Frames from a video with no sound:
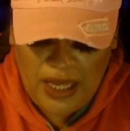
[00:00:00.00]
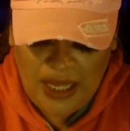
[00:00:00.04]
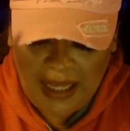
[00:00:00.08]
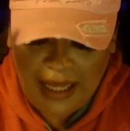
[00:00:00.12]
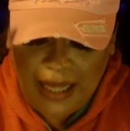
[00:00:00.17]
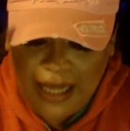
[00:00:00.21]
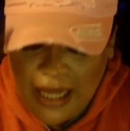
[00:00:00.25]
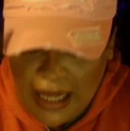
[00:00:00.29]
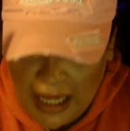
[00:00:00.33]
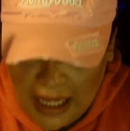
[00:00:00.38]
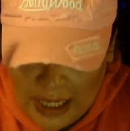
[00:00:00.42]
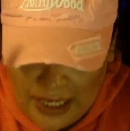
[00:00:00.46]

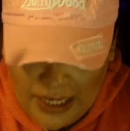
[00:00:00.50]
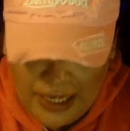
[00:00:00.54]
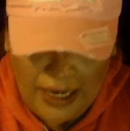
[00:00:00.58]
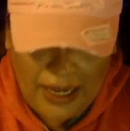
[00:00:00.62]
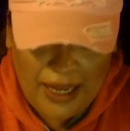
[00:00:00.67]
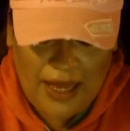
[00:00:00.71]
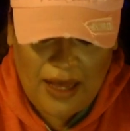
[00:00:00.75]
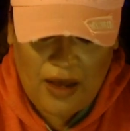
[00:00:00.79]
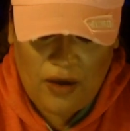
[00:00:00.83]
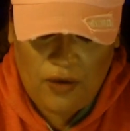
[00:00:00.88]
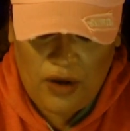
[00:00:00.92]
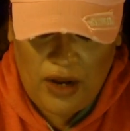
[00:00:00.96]
Cutting
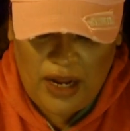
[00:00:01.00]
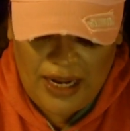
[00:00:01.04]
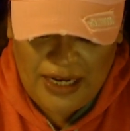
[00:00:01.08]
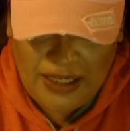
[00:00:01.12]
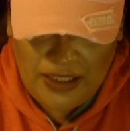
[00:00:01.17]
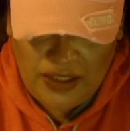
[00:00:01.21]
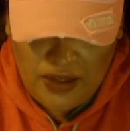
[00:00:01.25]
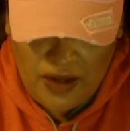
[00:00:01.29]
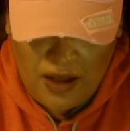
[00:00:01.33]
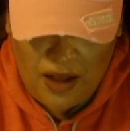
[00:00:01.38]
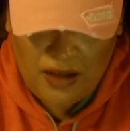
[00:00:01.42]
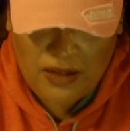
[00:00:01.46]
out a
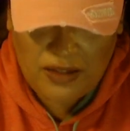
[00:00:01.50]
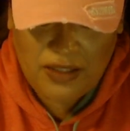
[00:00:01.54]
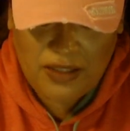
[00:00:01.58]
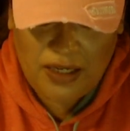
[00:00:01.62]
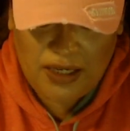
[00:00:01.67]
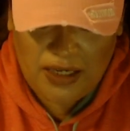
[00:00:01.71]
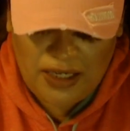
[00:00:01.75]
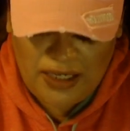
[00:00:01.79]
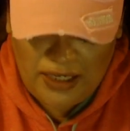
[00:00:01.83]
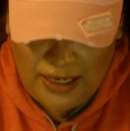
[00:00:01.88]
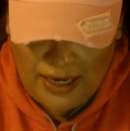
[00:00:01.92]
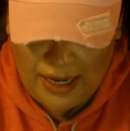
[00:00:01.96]
toxic
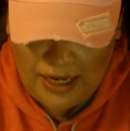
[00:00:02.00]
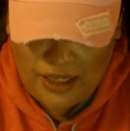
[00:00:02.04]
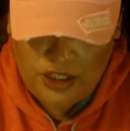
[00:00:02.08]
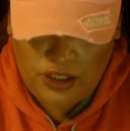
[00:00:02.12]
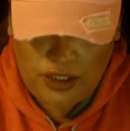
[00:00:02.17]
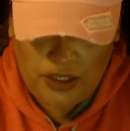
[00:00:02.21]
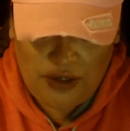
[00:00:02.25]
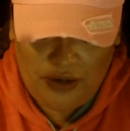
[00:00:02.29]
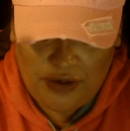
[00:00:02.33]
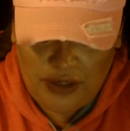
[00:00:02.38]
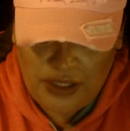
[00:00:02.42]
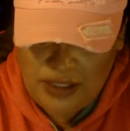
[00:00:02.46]

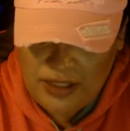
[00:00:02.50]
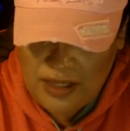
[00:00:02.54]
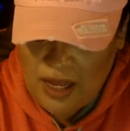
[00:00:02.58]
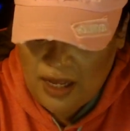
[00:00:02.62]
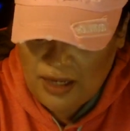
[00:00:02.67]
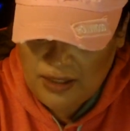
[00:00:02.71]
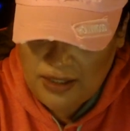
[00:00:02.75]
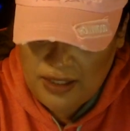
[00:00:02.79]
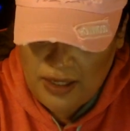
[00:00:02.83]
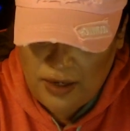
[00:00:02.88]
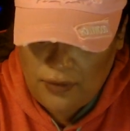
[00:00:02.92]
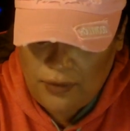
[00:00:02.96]
connection or a
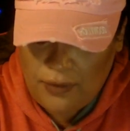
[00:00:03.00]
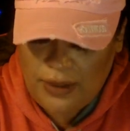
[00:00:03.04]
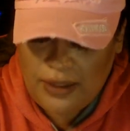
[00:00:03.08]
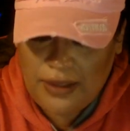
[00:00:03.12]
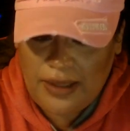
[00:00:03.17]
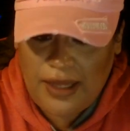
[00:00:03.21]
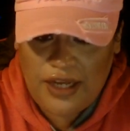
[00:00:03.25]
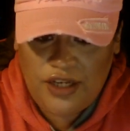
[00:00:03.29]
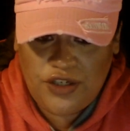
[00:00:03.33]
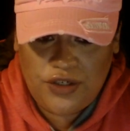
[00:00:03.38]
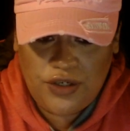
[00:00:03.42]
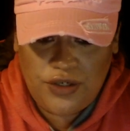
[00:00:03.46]
toxic
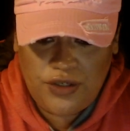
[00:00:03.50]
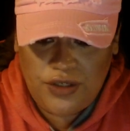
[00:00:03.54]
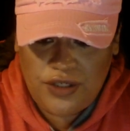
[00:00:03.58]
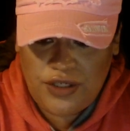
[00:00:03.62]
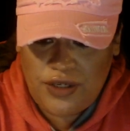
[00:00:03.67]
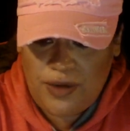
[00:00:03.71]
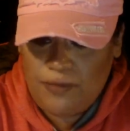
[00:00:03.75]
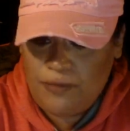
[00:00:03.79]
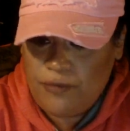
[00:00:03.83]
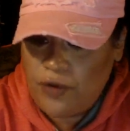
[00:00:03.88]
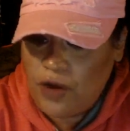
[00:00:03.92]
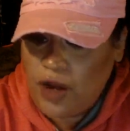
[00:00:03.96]

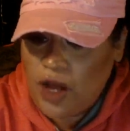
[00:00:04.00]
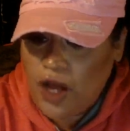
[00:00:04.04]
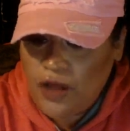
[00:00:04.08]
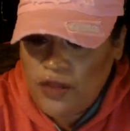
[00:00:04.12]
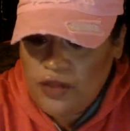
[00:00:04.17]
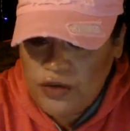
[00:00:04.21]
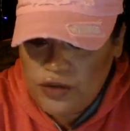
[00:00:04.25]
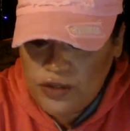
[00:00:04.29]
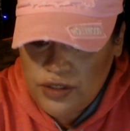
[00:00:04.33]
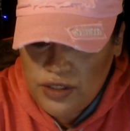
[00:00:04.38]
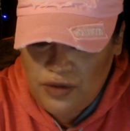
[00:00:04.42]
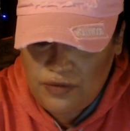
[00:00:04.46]
relationship. For
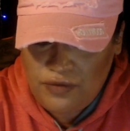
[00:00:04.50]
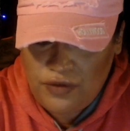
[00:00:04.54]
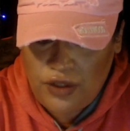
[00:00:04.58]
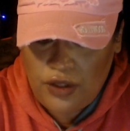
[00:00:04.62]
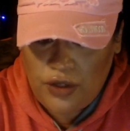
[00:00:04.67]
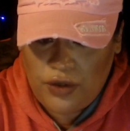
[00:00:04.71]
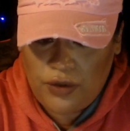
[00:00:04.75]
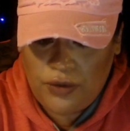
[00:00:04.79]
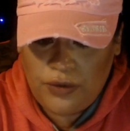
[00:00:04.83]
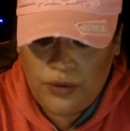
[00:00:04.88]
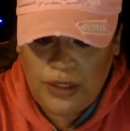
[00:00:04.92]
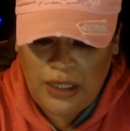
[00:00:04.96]
others of
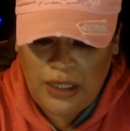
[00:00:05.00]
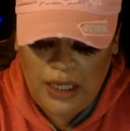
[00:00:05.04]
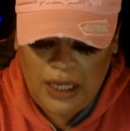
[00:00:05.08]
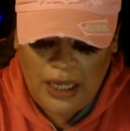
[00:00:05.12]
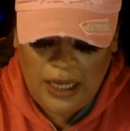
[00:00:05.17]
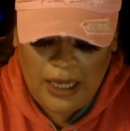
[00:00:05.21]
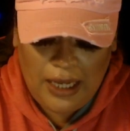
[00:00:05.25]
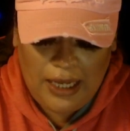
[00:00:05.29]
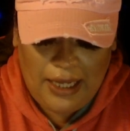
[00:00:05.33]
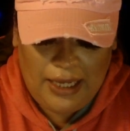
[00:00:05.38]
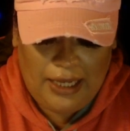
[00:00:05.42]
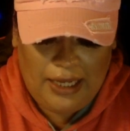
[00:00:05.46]
you,
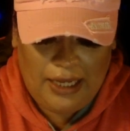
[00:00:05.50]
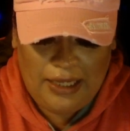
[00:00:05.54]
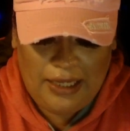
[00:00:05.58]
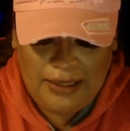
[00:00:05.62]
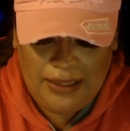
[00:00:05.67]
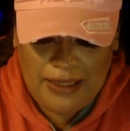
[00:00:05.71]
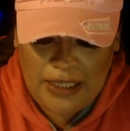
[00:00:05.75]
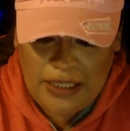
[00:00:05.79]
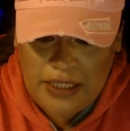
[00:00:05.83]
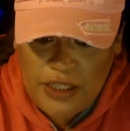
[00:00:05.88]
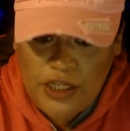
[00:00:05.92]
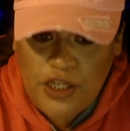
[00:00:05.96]
uh,
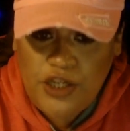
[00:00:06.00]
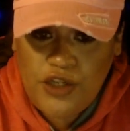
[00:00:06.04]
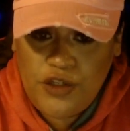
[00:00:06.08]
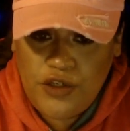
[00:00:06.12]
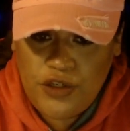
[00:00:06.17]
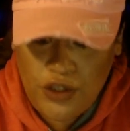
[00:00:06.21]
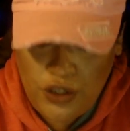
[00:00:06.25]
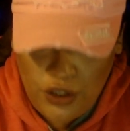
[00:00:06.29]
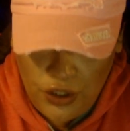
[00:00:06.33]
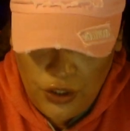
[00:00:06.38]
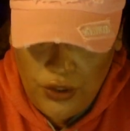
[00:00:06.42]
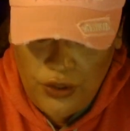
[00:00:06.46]
this is
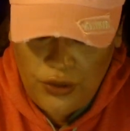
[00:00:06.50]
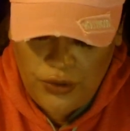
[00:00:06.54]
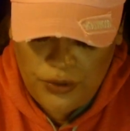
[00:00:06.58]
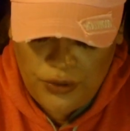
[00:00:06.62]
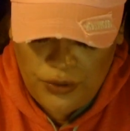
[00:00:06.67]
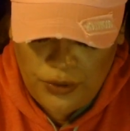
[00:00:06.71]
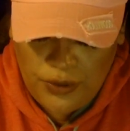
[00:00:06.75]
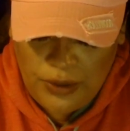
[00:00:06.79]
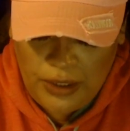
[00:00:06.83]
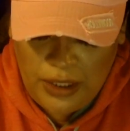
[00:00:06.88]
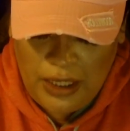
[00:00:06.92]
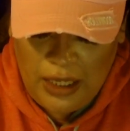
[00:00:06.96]

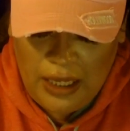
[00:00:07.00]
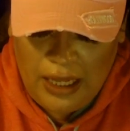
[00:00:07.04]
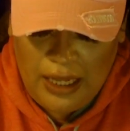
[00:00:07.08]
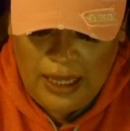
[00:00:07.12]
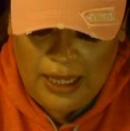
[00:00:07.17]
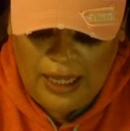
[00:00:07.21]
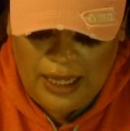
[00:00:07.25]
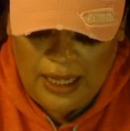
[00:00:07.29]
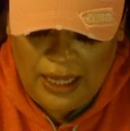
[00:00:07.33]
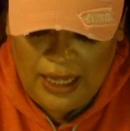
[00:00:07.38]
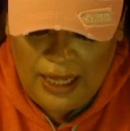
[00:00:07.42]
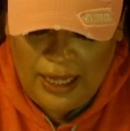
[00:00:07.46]
you
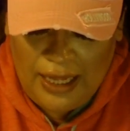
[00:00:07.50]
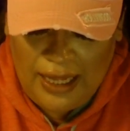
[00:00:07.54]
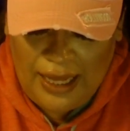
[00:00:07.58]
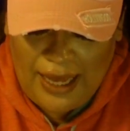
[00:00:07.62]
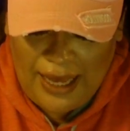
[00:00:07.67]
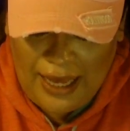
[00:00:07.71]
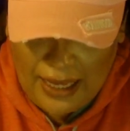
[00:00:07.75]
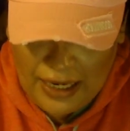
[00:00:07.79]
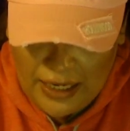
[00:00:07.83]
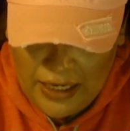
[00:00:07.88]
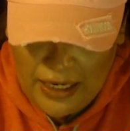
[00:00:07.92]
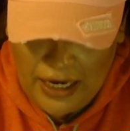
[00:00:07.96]
uh,
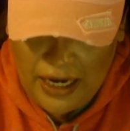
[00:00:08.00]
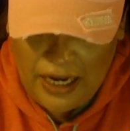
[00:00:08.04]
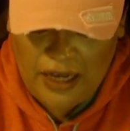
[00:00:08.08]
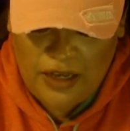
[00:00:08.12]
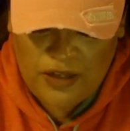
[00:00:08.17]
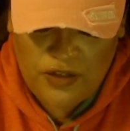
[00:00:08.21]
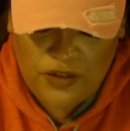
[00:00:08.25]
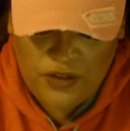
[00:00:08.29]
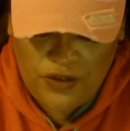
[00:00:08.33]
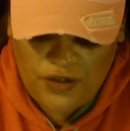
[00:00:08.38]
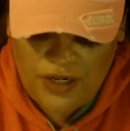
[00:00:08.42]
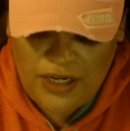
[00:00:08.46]
ending a
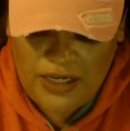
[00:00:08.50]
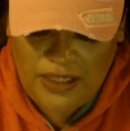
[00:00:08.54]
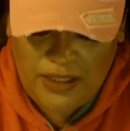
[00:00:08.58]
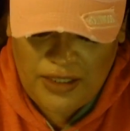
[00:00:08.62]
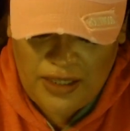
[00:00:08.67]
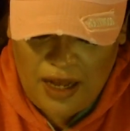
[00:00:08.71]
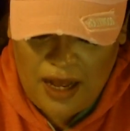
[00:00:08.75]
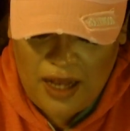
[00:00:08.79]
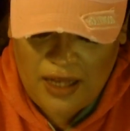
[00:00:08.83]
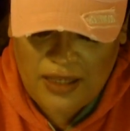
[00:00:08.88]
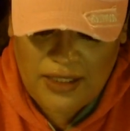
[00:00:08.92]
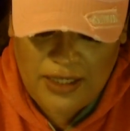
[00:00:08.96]
certain
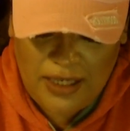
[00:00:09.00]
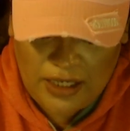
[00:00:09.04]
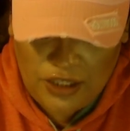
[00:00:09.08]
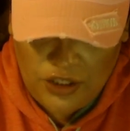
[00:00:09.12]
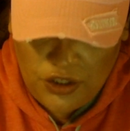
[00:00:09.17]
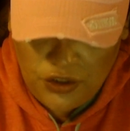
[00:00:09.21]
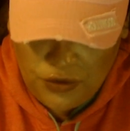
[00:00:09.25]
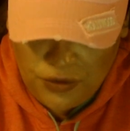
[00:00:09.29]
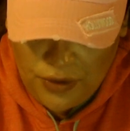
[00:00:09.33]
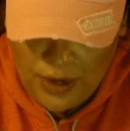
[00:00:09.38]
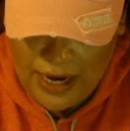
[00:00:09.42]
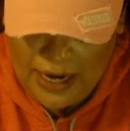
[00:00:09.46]
toxic
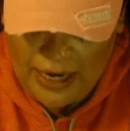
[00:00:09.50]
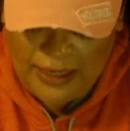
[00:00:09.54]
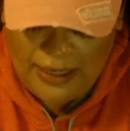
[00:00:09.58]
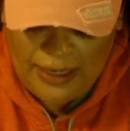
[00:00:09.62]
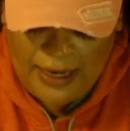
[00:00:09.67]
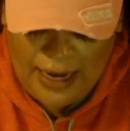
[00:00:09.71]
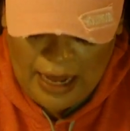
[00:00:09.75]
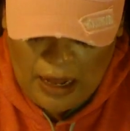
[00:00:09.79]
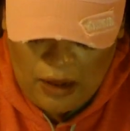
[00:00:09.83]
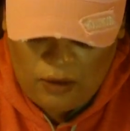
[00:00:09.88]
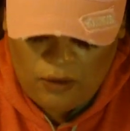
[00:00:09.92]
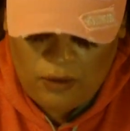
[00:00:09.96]
trait.
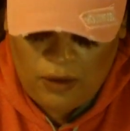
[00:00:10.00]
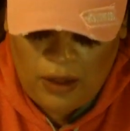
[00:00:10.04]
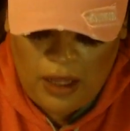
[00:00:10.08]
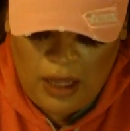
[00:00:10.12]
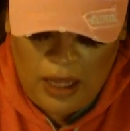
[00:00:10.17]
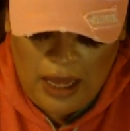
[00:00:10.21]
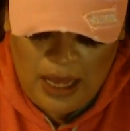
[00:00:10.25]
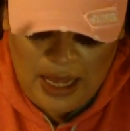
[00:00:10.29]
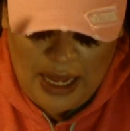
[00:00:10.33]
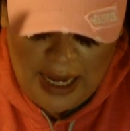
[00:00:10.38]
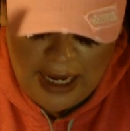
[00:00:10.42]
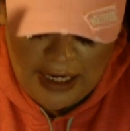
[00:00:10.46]
Now,
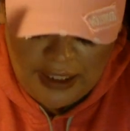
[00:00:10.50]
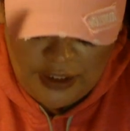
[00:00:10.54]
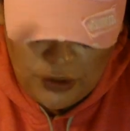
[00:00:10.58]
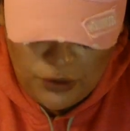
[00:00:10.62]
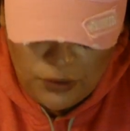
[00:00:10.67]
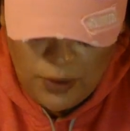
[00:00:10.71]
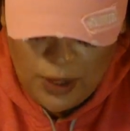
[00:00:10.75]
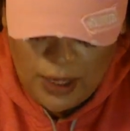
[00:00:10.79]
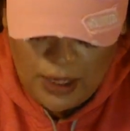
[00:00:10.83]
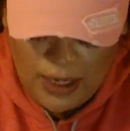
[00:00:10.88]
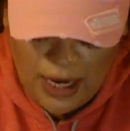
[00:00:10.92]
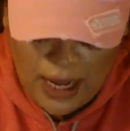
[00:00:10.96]
I do
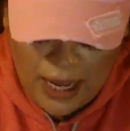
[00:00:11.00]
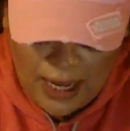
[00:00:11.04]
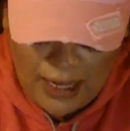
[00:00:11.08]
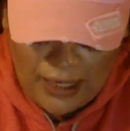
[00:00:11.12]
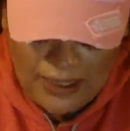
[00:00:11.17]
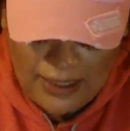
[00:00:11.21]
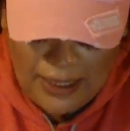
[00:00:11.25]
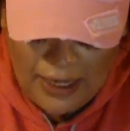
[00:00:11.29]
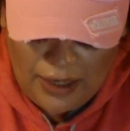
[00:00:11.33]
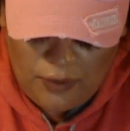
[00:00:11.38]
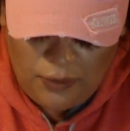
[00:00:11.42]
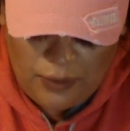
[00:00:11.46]
want to
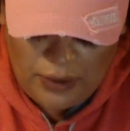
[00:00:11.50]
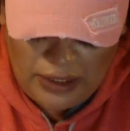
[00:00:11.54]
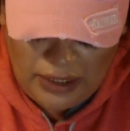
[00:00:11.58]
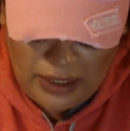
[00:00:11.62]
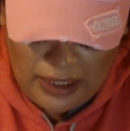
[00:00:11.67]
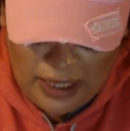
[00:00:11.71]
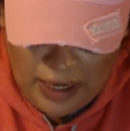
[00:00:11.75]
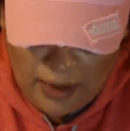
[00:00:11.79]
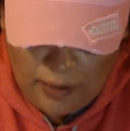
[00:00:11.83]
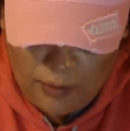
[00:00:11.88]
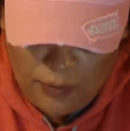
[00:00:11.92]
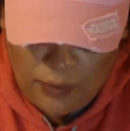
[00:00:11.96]
highlight with
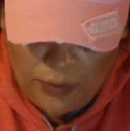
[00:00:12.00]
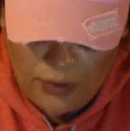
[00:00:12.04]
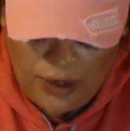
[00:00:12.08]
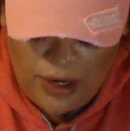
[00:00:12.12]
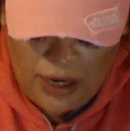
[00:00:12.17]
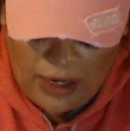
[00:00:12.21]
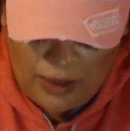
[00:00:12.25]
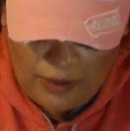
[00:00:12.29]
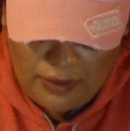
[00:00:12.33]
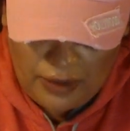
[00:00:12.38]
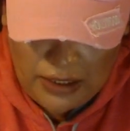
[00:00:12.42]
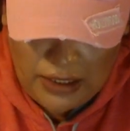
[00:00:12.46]
the Emperor
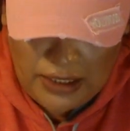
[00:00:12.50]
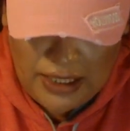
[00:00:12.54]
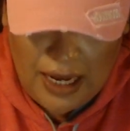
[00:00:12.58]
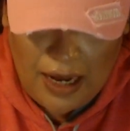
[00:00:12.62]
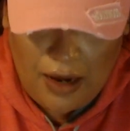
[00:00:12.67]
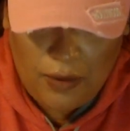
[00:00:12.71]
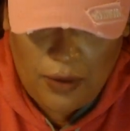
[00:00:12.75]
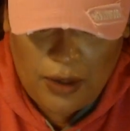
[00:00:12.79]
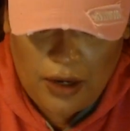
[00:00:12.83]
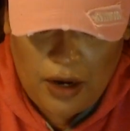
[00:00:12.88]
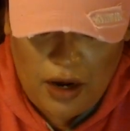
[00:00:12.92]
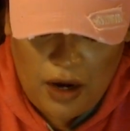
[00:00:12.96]
and the
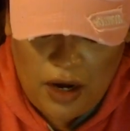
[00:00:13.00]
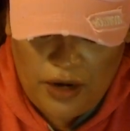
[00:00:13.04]
Tower card.